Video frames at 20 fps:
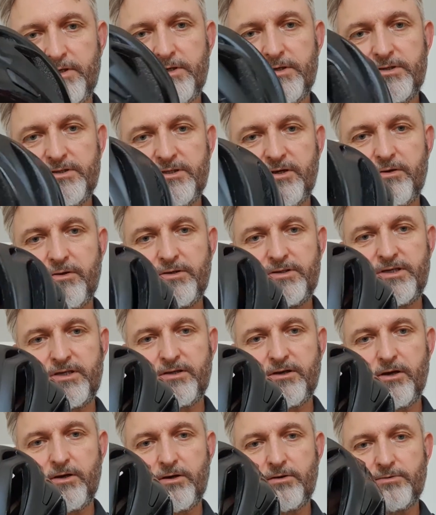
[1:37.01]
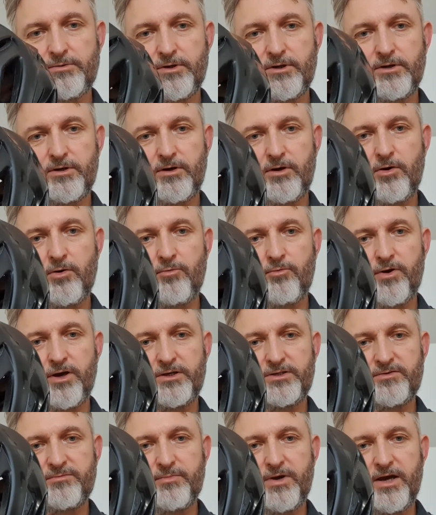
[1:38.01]
so you see the whole
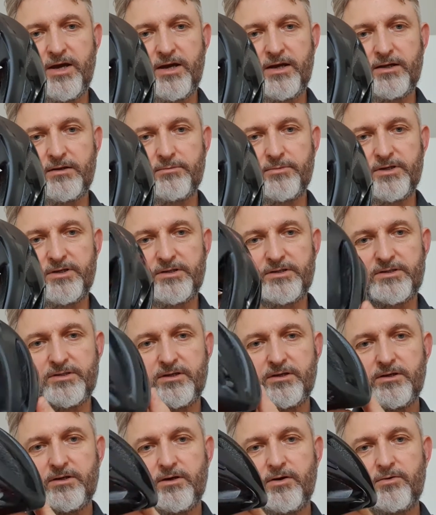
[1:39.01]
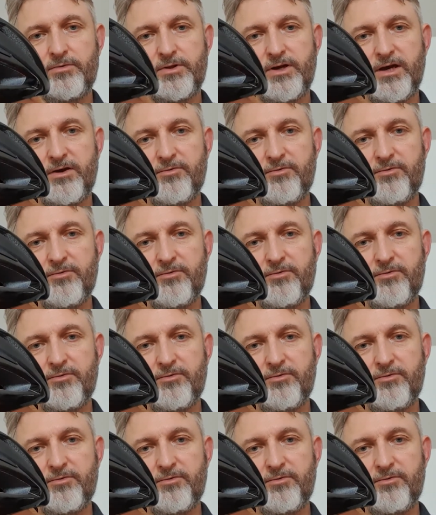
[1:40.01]
range of Met helmets on their